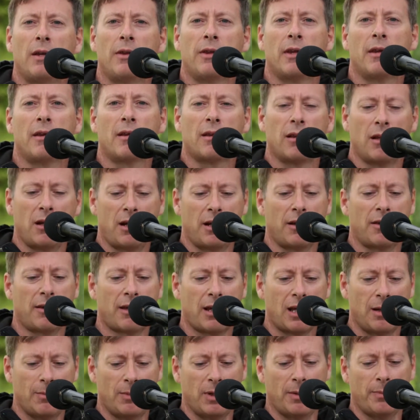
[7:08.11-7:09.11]
these lights
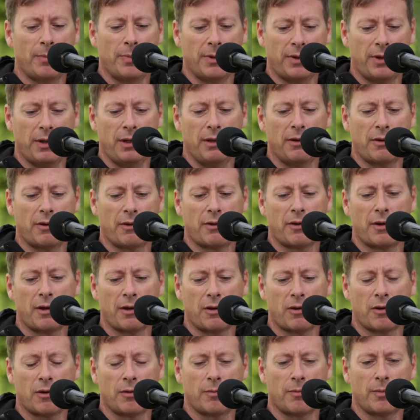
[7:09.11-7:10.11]
come up at the
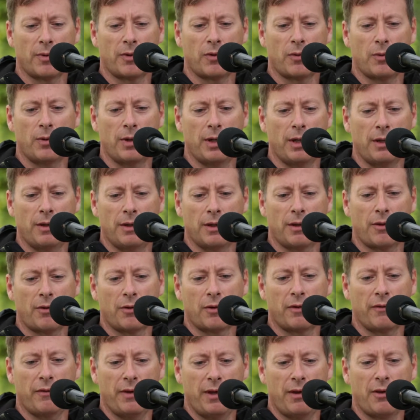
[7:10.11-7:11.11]
intersection between the
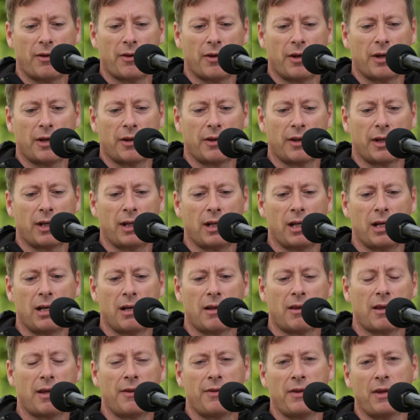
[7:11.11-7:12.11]
sort of inside of the
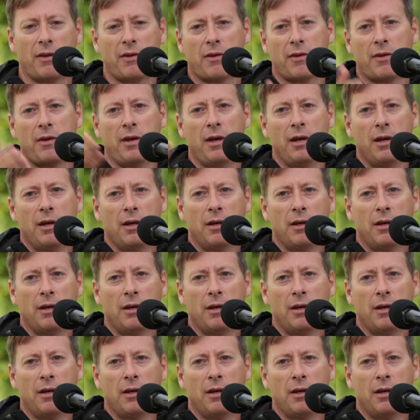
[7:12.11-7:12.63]
glass and this